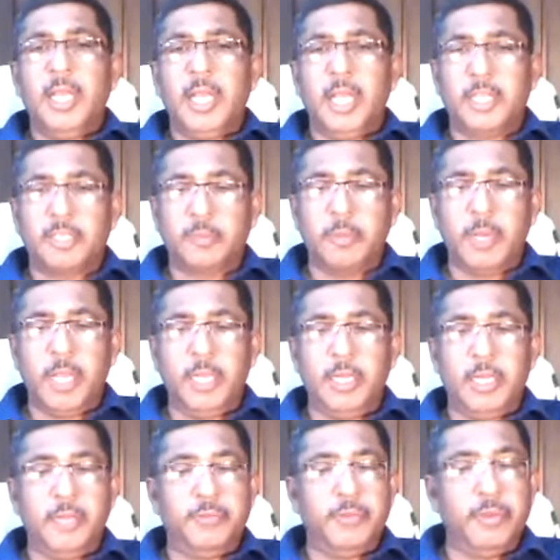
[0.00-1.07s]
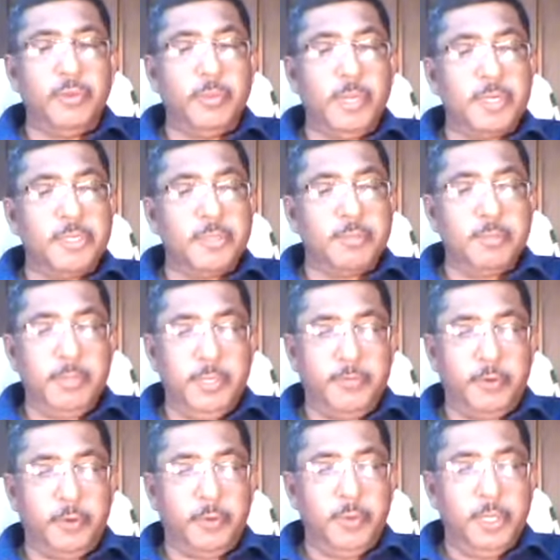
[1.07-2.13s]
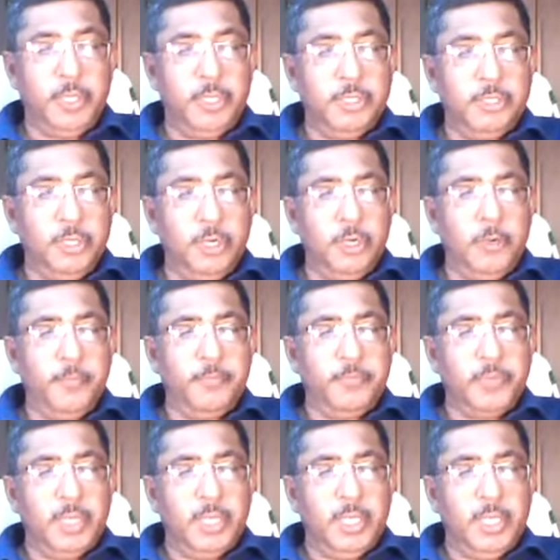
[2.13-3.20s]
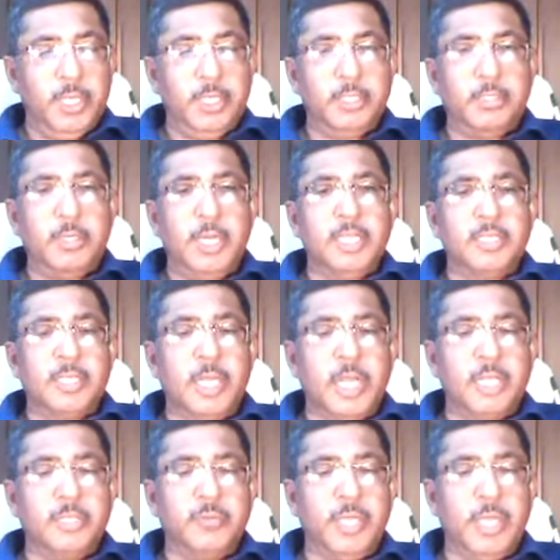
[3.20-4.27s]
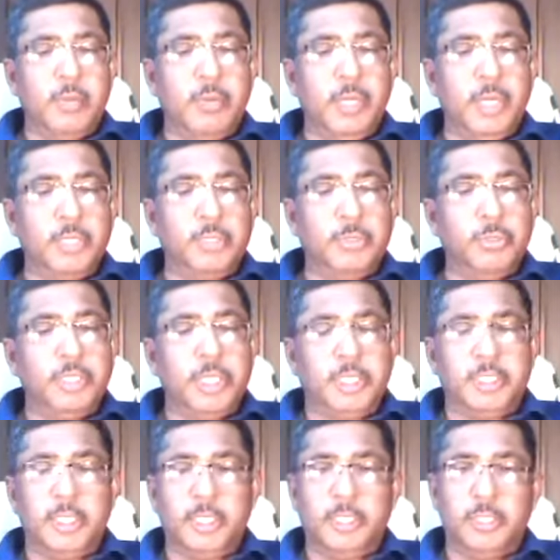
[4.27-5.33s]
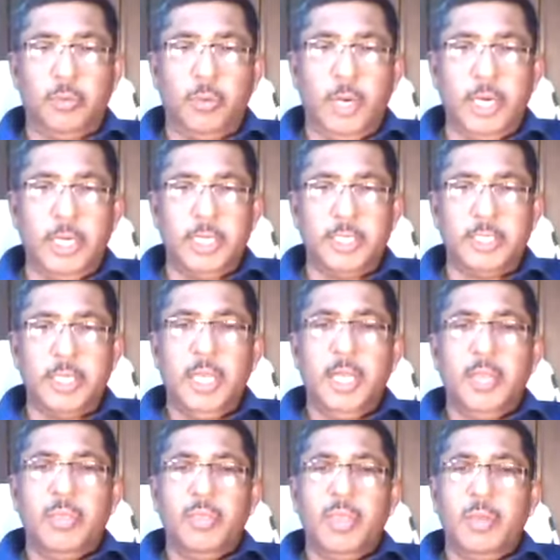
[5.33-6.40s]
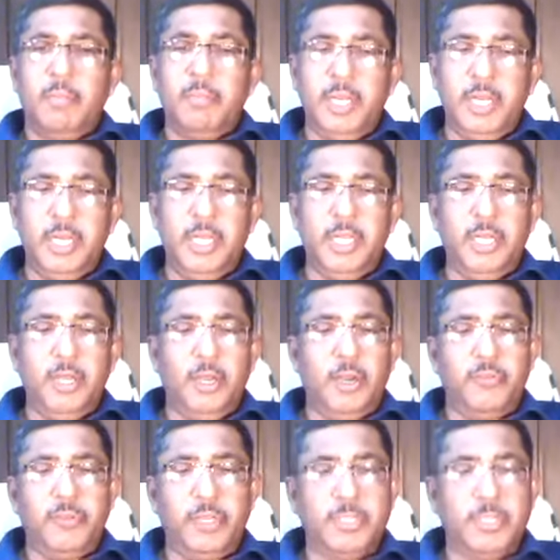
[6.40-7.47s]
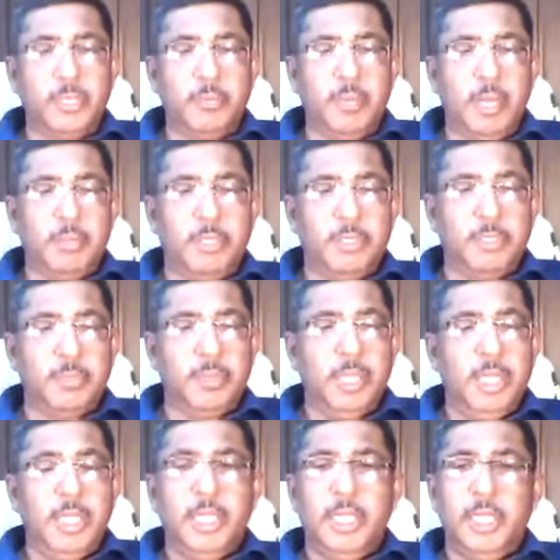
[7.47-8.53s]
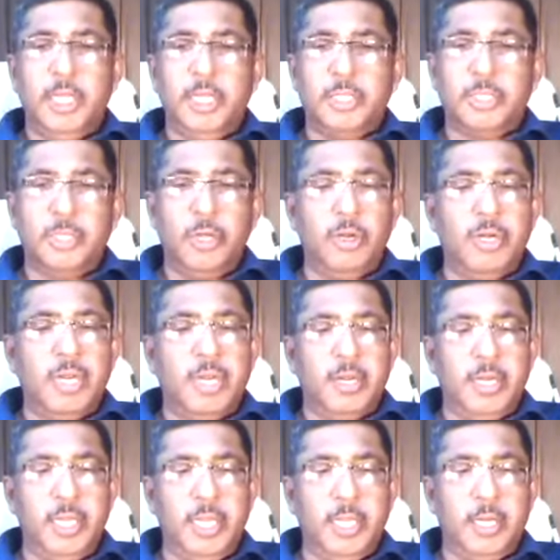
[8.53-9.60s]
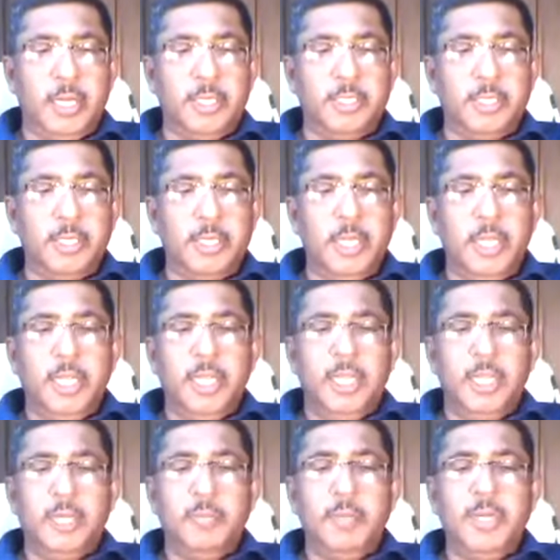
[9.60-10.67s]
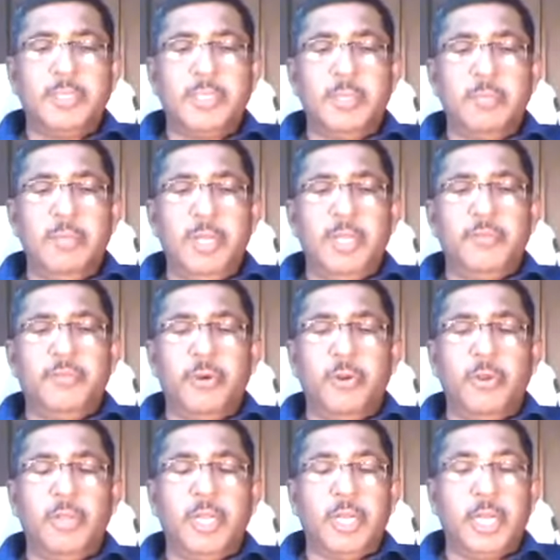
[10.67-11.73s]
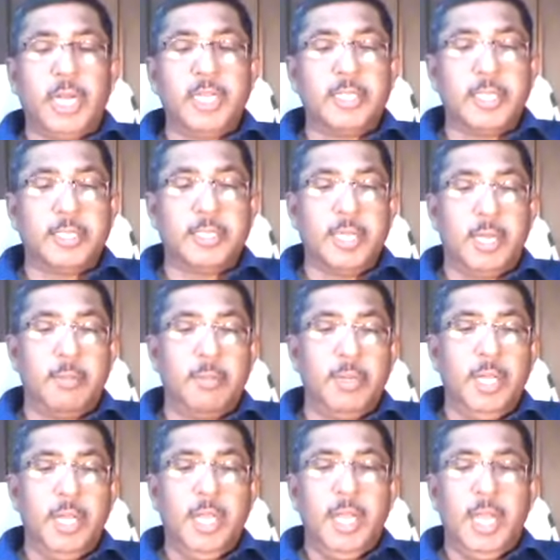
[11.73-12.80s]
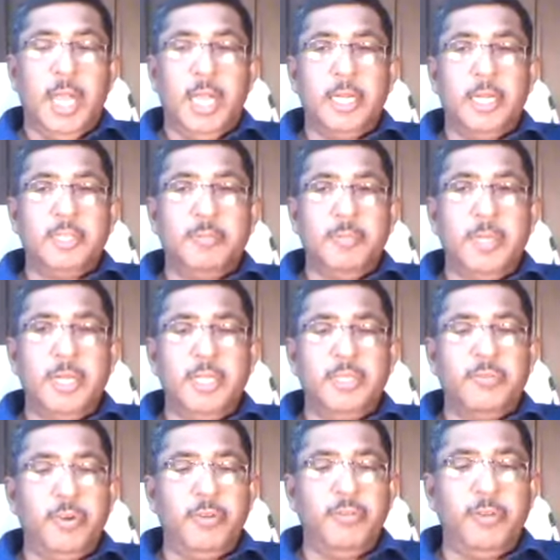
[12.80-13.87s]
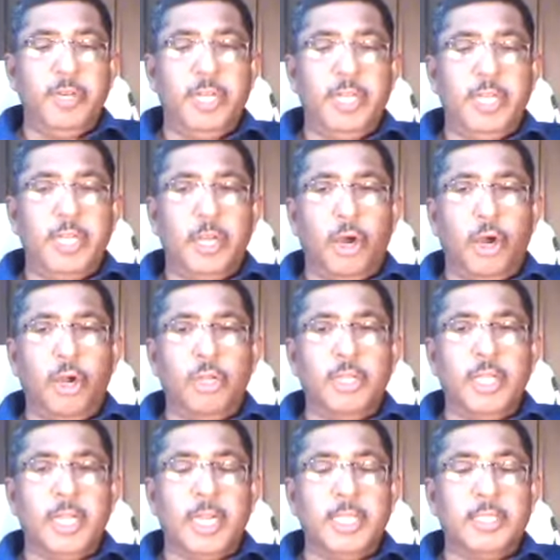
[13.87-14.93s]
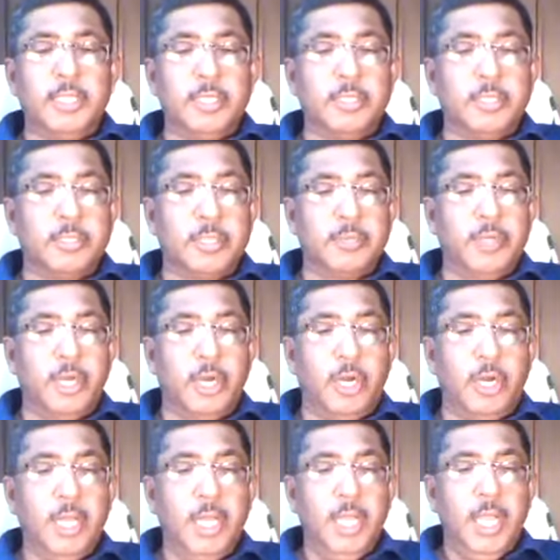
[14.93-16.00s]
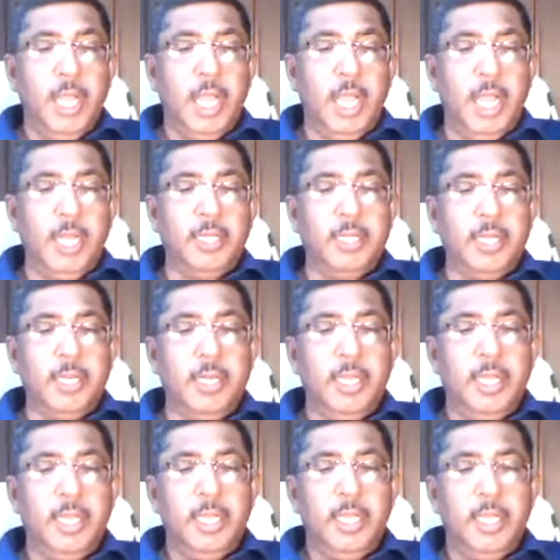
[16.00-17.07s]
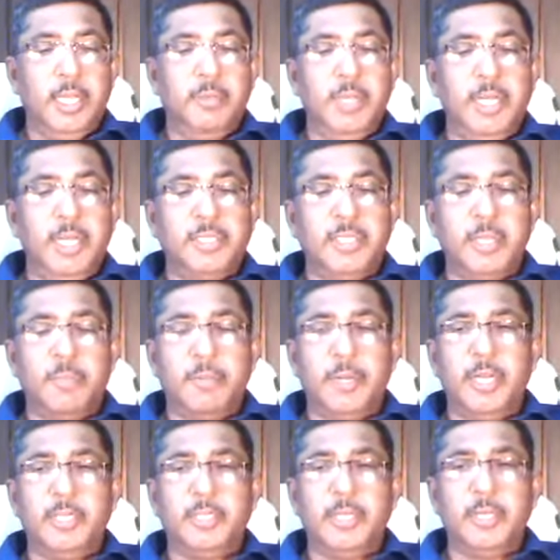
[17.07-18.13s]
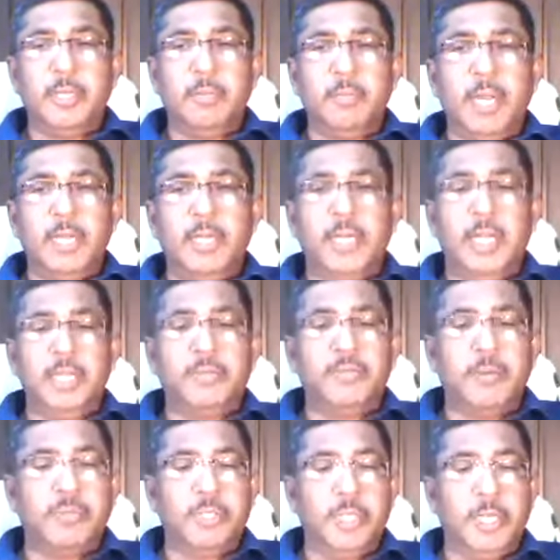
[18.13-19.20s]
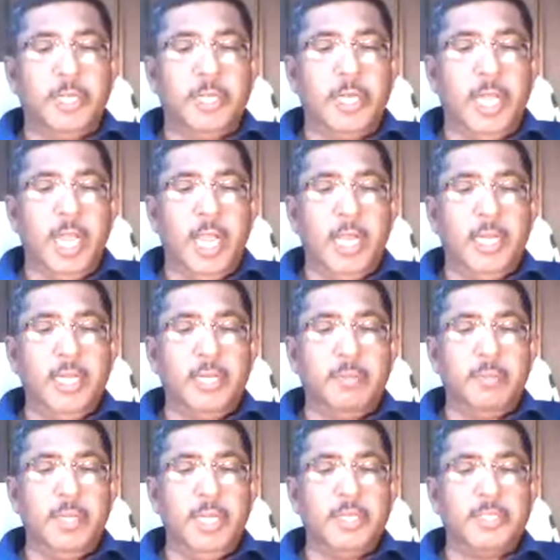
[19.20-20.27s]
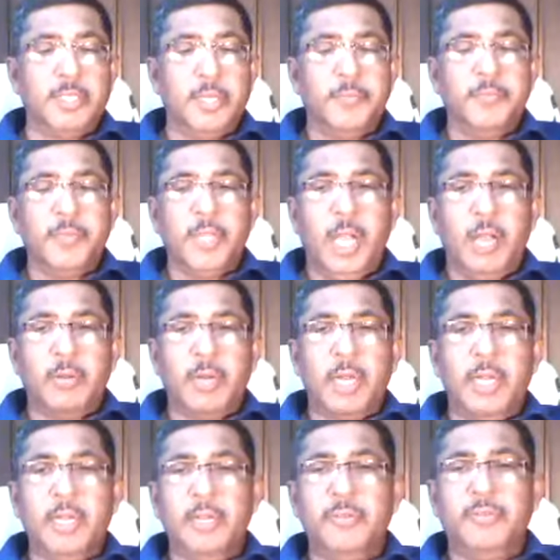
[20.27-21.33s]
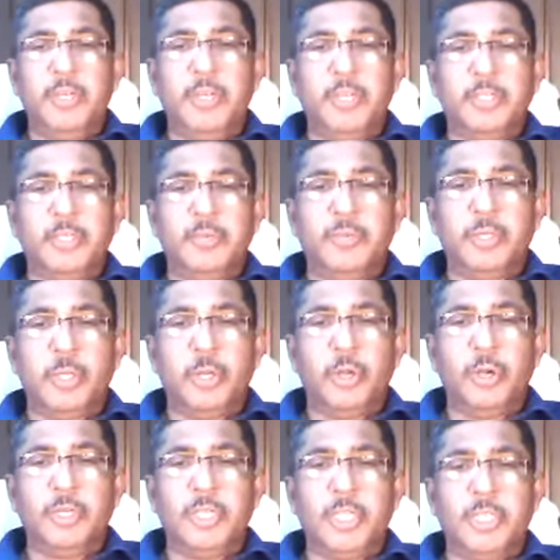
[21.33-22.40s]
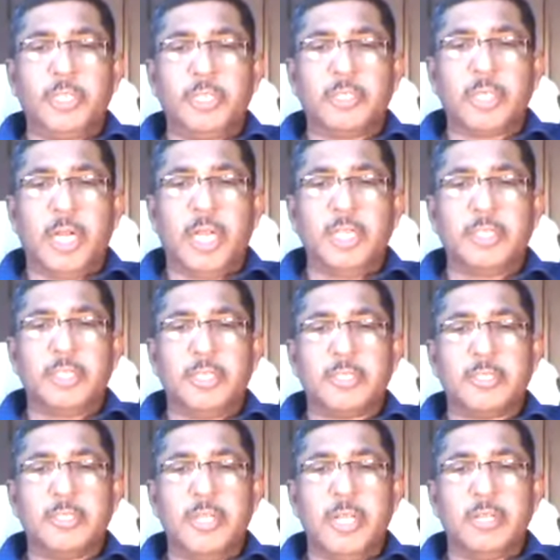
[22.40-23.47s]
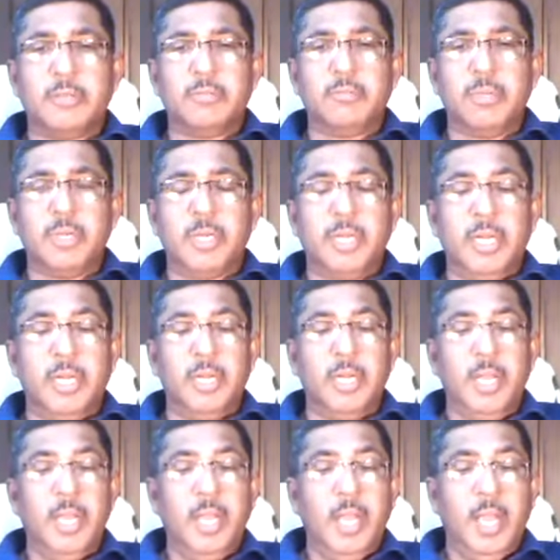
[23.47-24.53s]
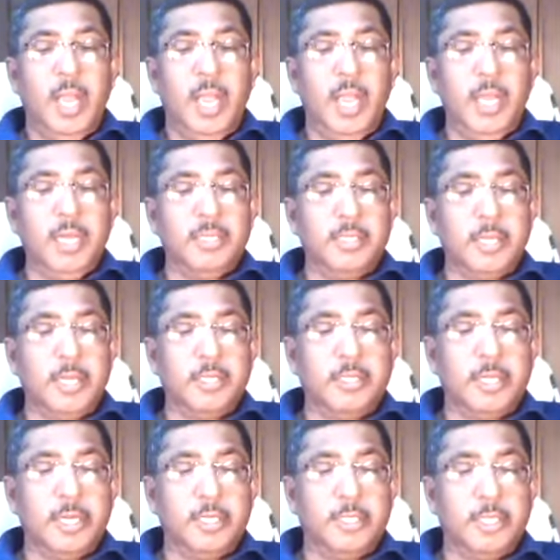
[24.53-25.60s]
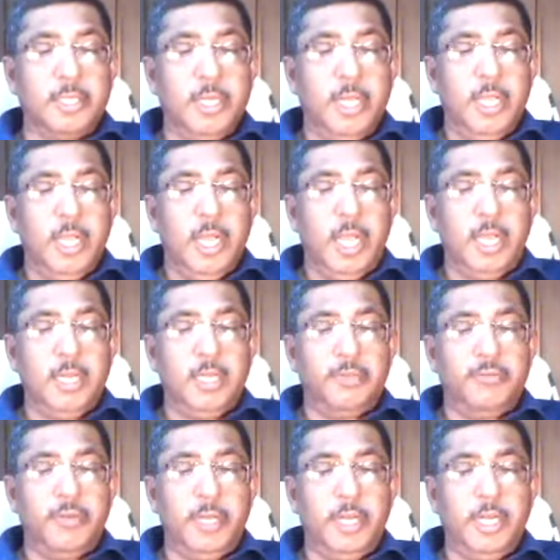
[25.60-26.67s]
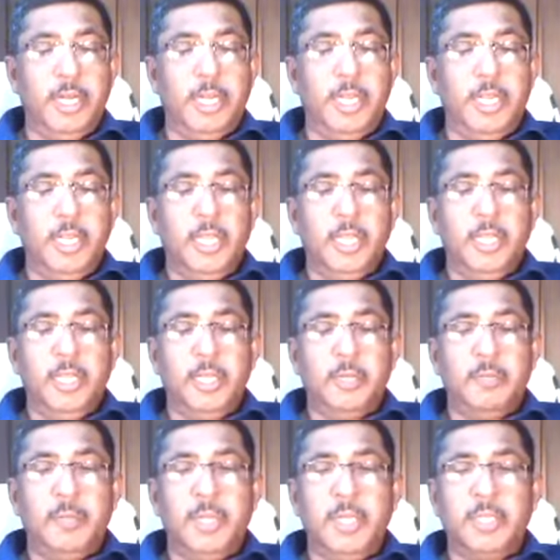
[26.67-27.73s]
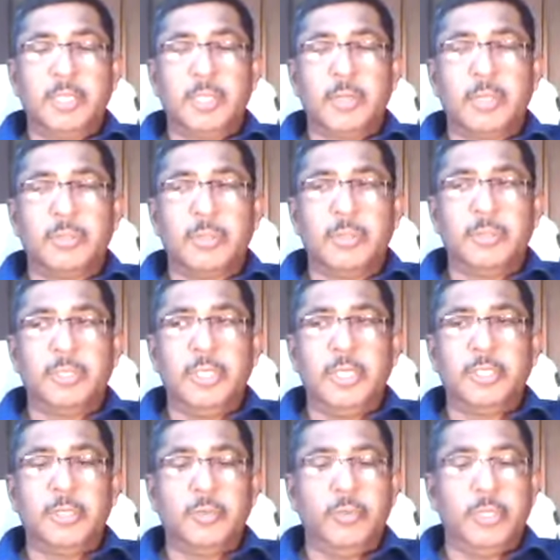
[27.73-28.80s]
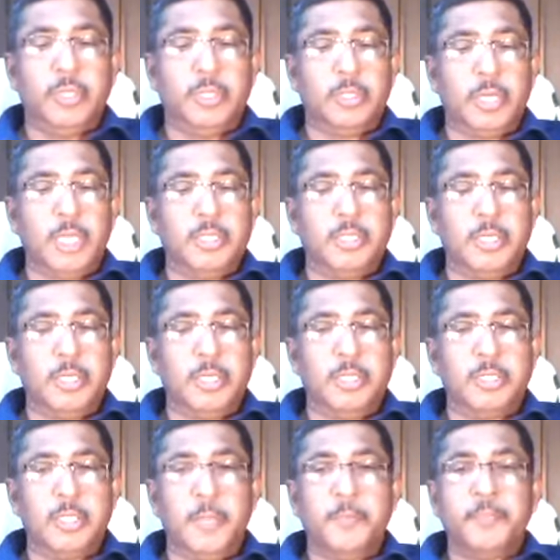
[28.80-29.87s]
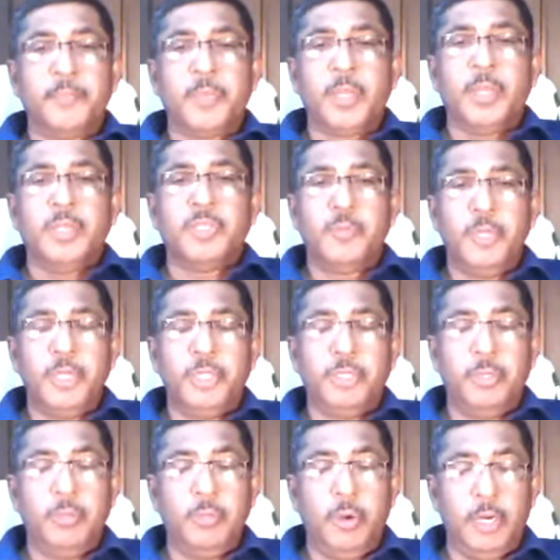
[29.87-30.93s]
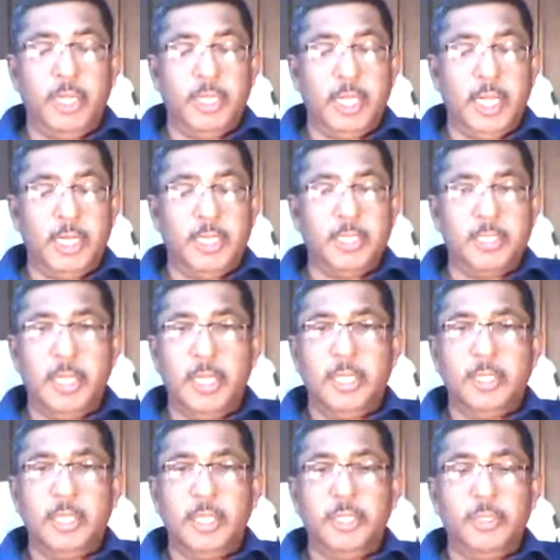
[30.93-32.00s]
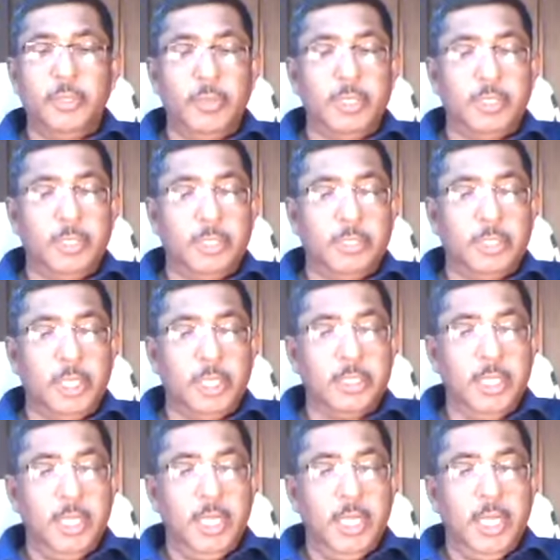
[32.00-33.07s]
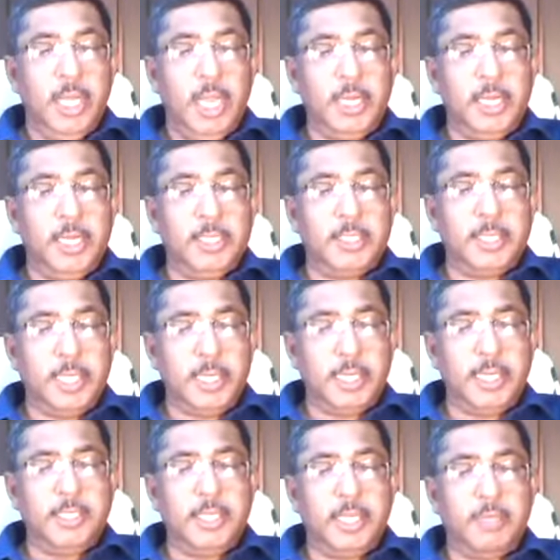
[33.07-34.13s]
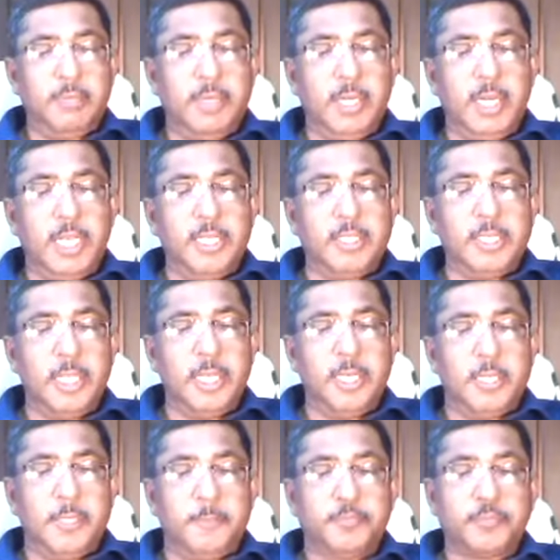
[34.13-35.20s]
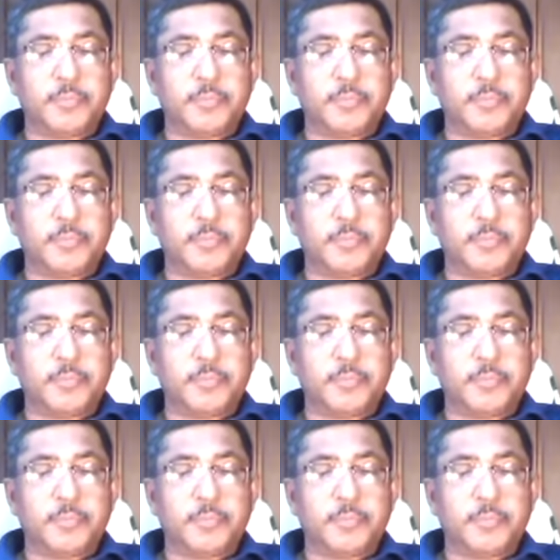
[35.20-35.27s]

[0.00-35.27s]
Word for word: explained a few minutes before. So, in today's class, we have learned two sections. One is the meaning of Christian baptism. It is not regeneration. It means simply following Christ's example and it means fulfilling all the righteousness of God and then it means separation by death from sin, and it means our identification with the Lord Jesus Christ in his death, burial, and his resurrection. And finally, it means our association with Christ in his spiritual body, that is the universal church. And the second segment, I said,